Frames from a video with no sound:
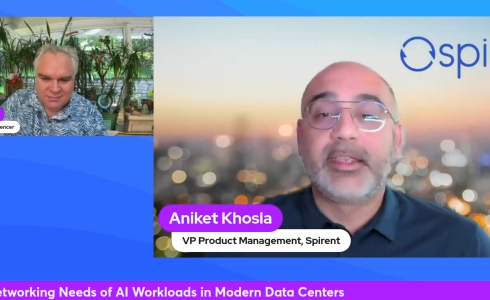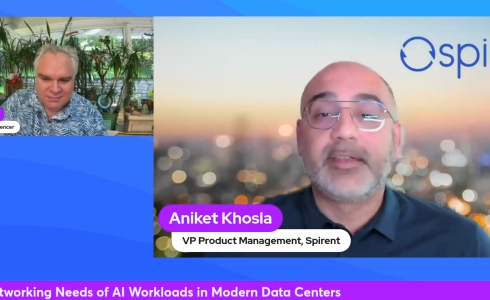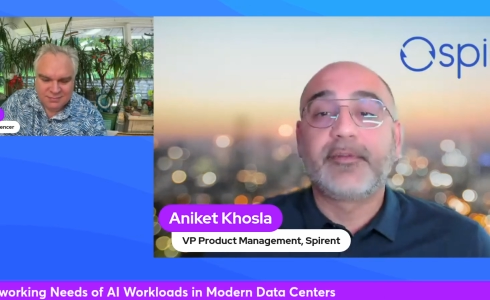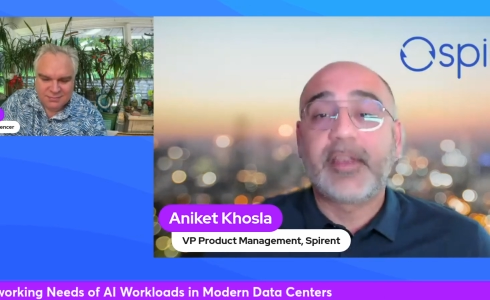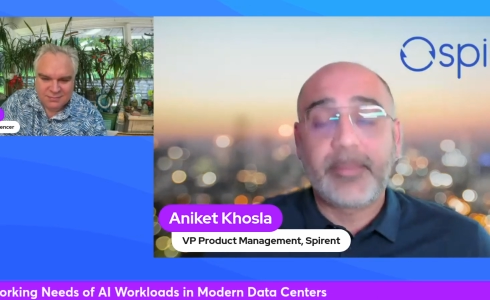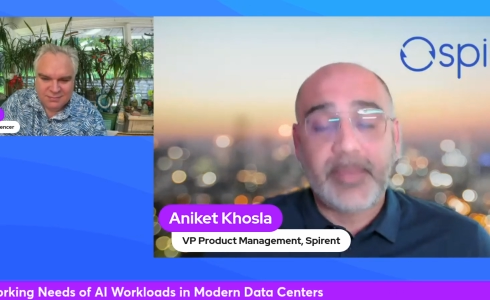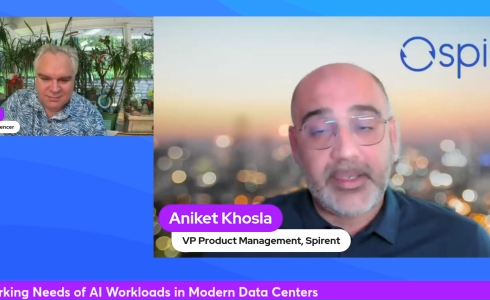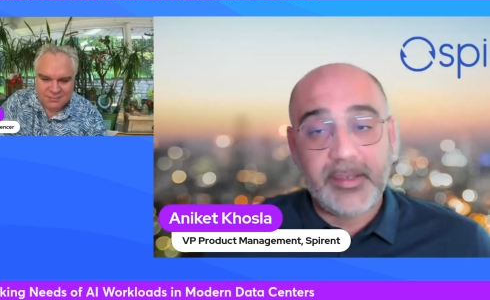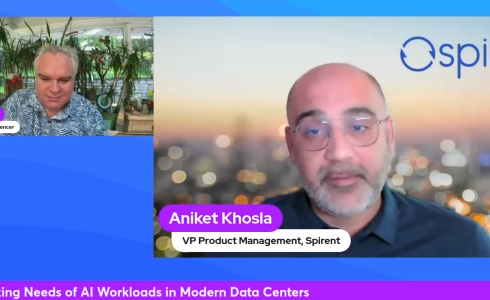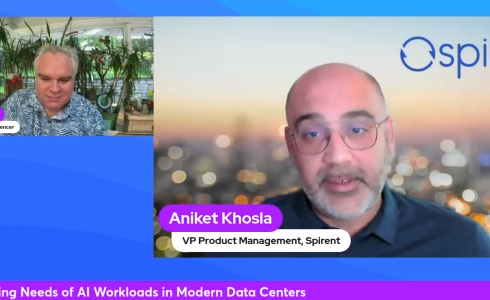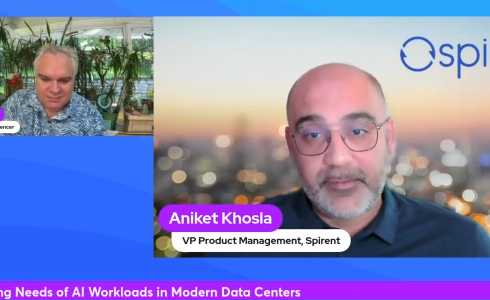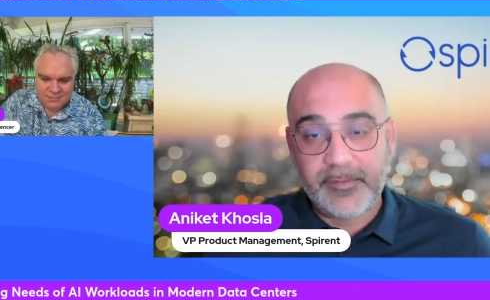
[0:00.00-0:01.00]

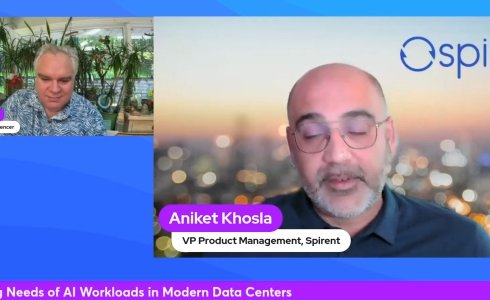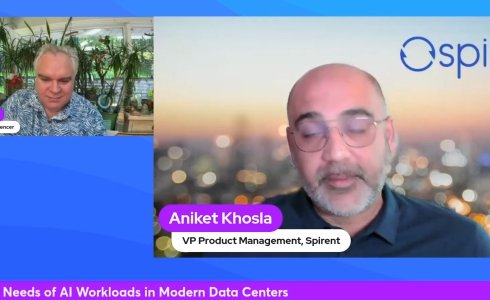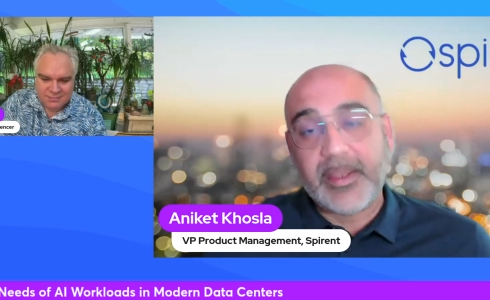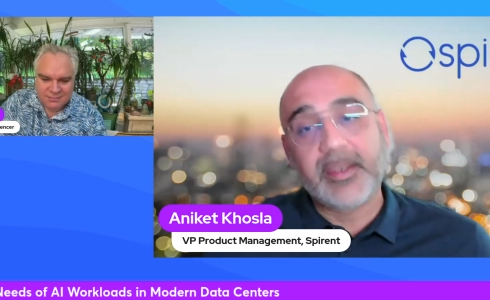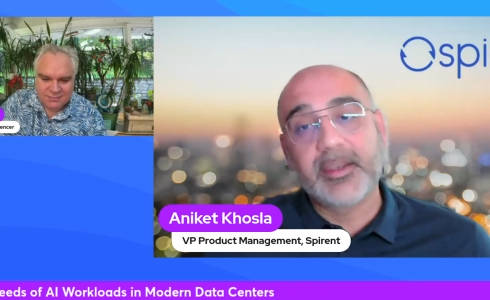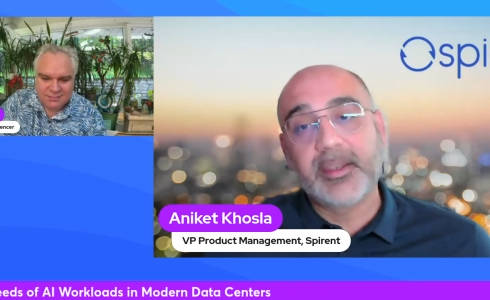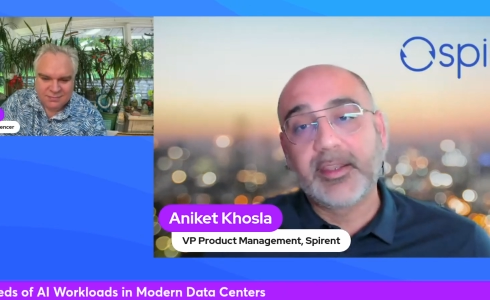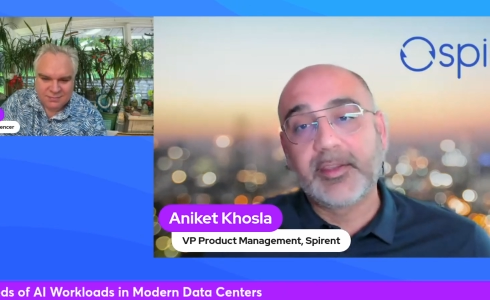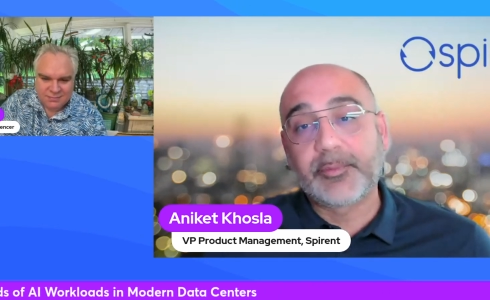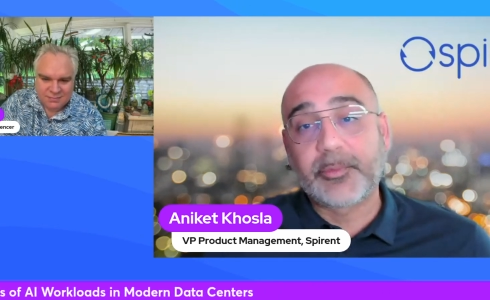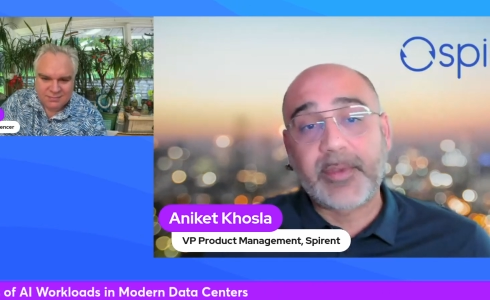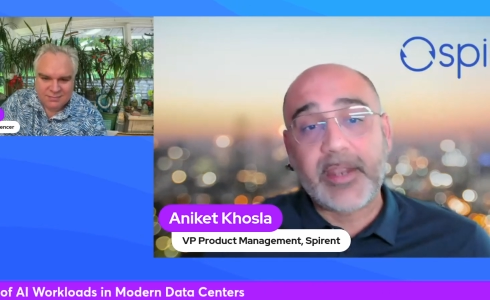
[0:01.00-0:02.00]
Speaker 1: InfiniBand
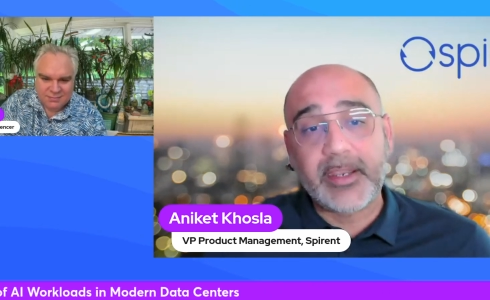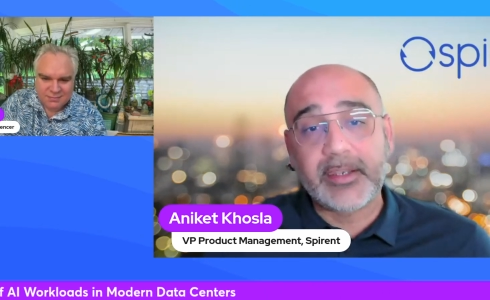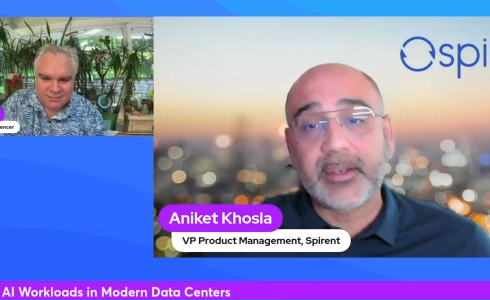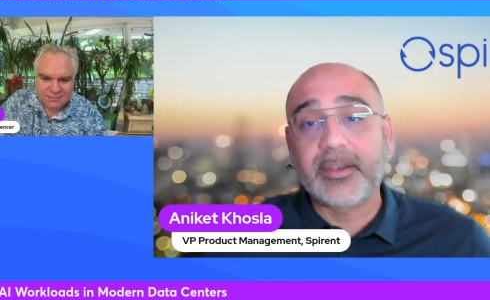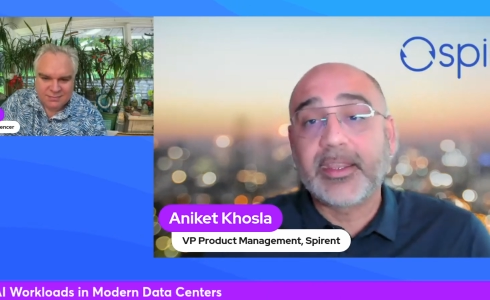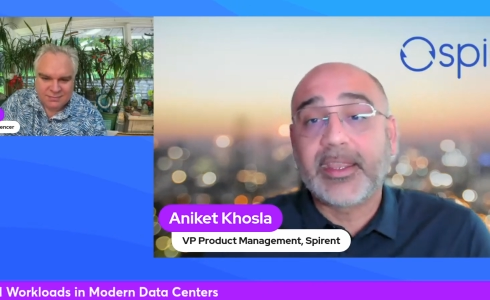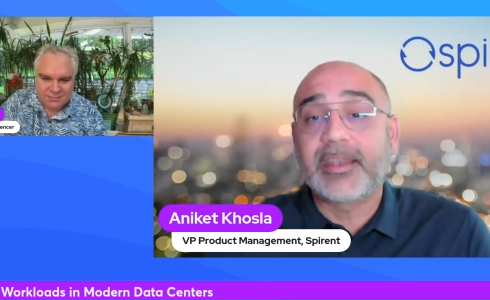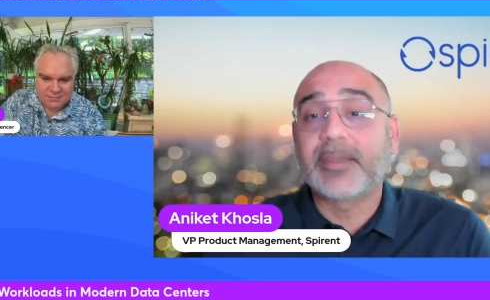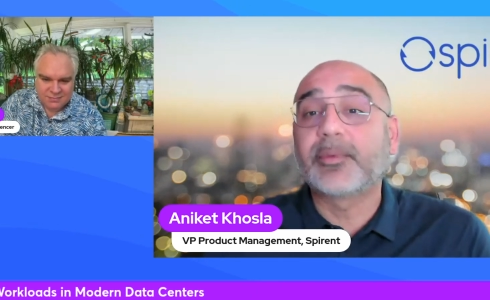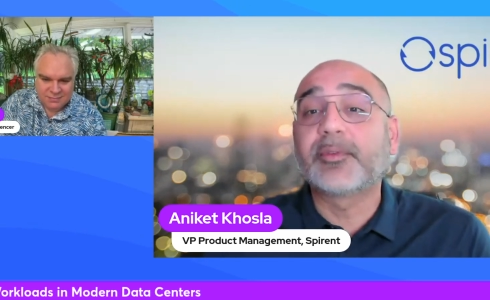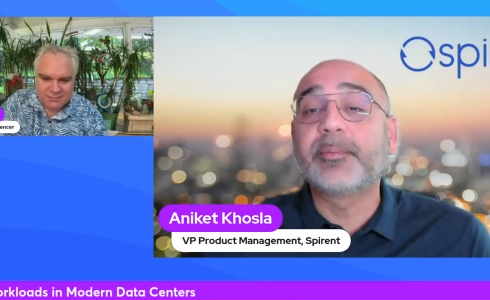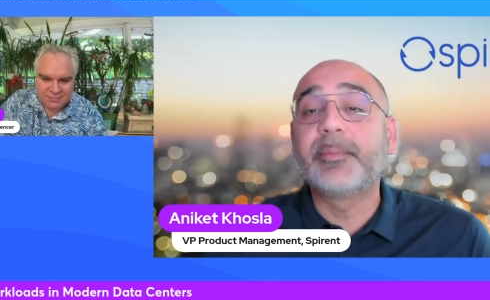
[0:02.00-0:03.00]
is proprietary, and
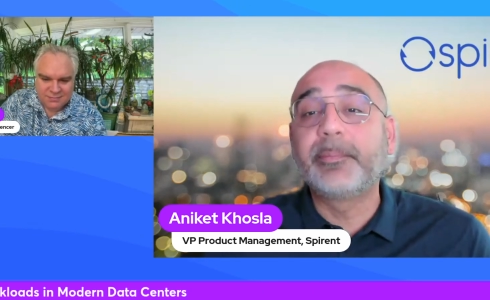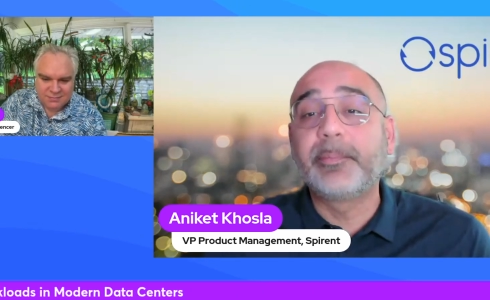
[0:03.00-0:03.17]
it was